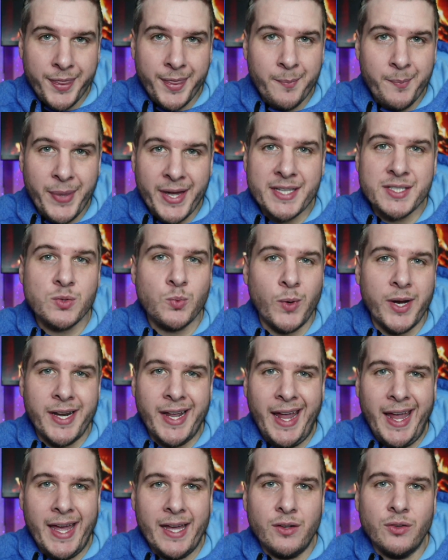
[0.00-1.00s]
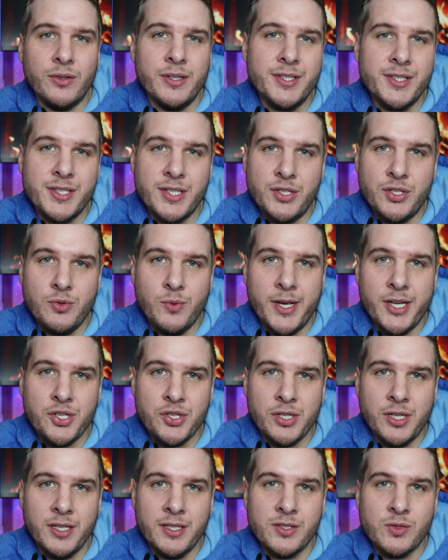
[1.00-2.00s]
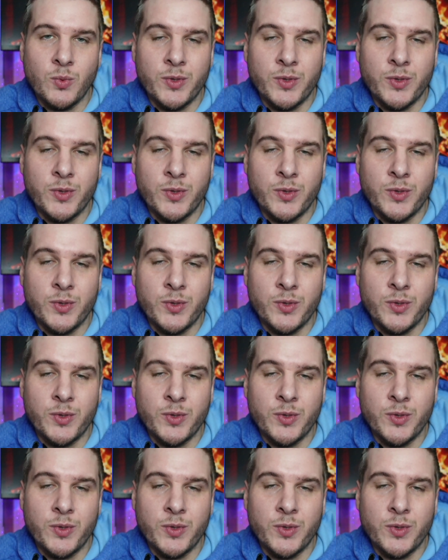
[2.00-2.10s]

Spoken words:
the best way to handle this situation is,